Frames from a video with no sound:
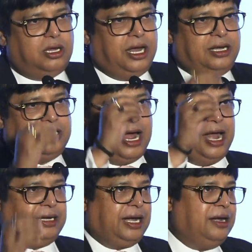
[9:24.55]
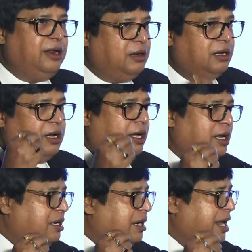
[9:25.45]
entire tendering,
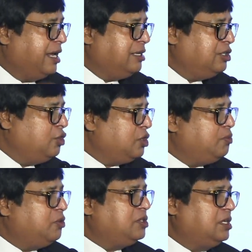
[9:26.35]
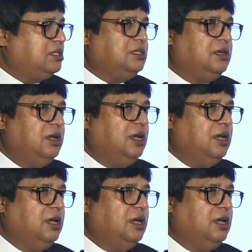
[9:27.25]
entire execution process.